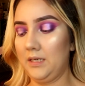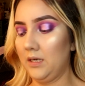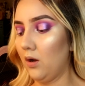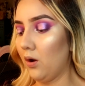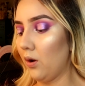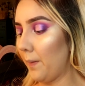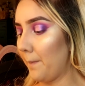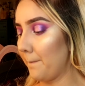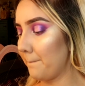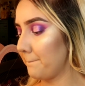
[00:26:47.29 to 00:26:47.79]

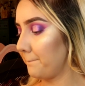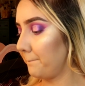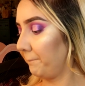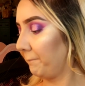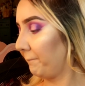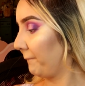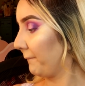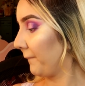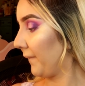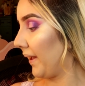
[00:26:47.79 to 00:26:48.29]
Oh,
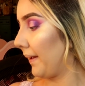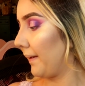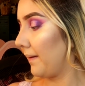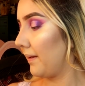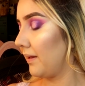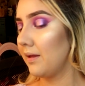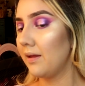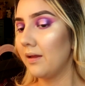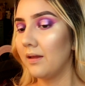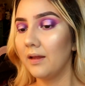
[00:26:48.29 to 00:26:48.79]
okay.
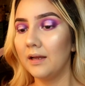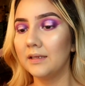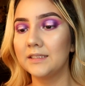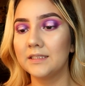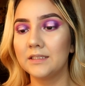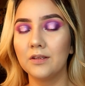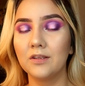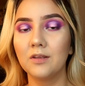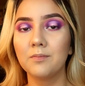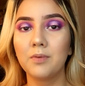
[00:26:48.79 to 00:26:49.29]
I still
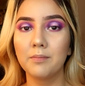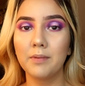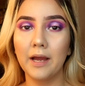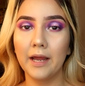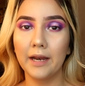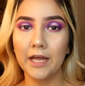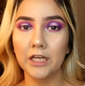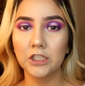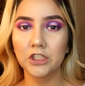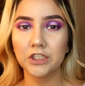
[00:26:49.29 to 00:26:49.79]
have to put my
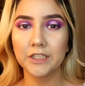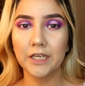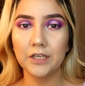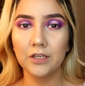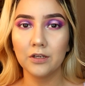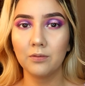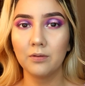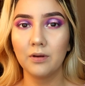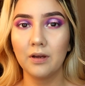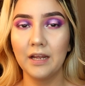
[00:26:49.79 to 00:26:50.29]
eyelashes. I
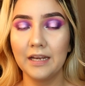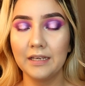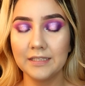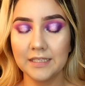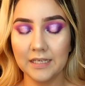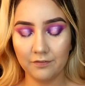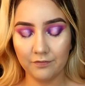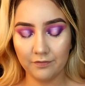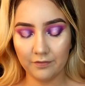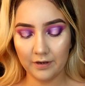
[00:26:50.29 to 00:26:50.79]
know it
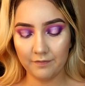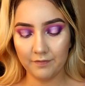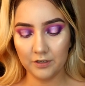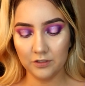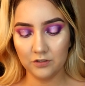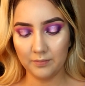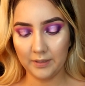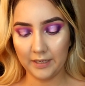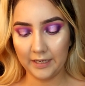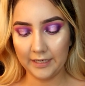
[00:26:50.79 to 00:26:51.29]
takes forever to do
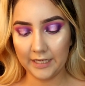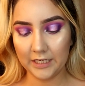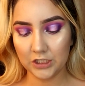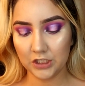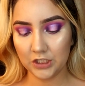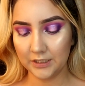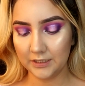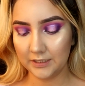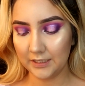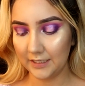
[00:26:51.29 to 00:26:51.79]
my
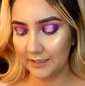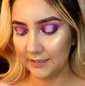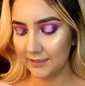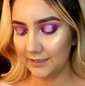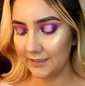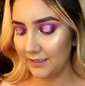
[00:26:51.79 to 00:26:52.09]
eyelashes, guys.